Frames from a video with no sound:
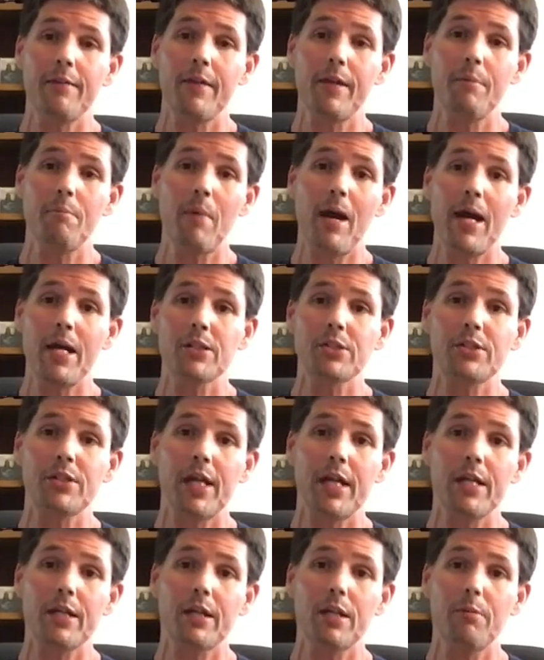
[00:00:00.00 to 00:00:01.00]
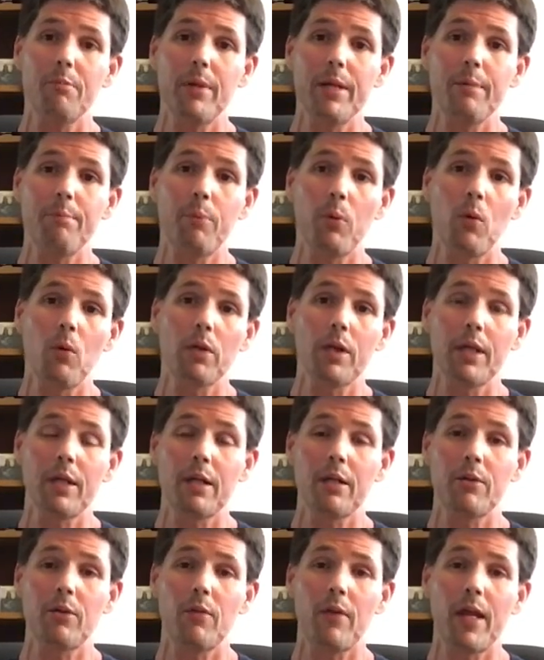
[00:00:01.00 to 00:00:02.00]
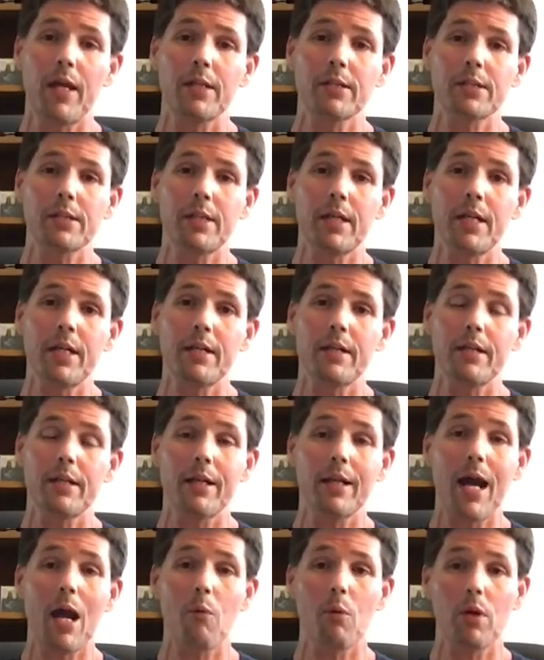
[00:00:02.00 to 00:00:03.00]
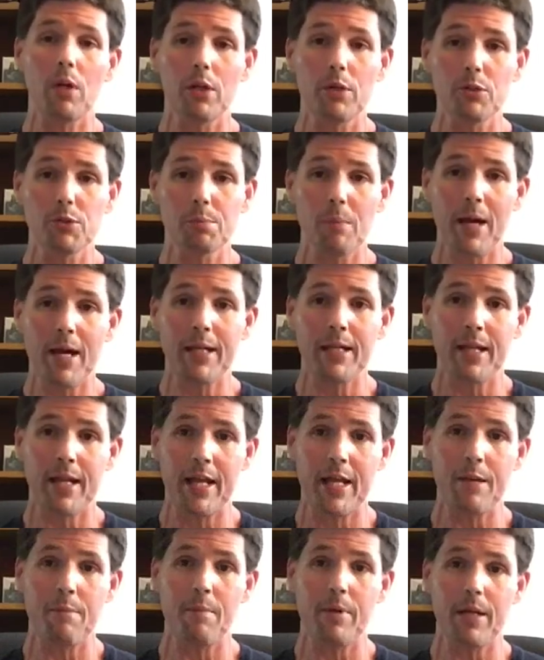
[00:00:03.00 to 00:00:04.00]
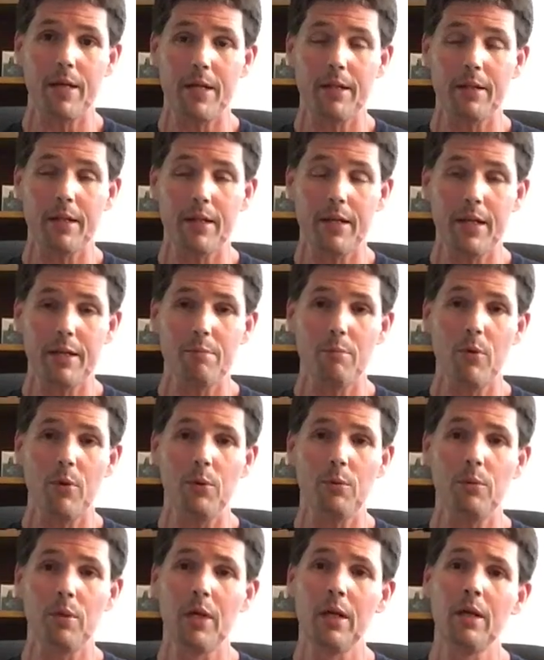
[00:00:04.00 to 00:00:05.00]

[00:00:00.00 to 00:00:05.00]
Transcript: then my estate can be pulled in under that estate and I would lose my name in the Hebrew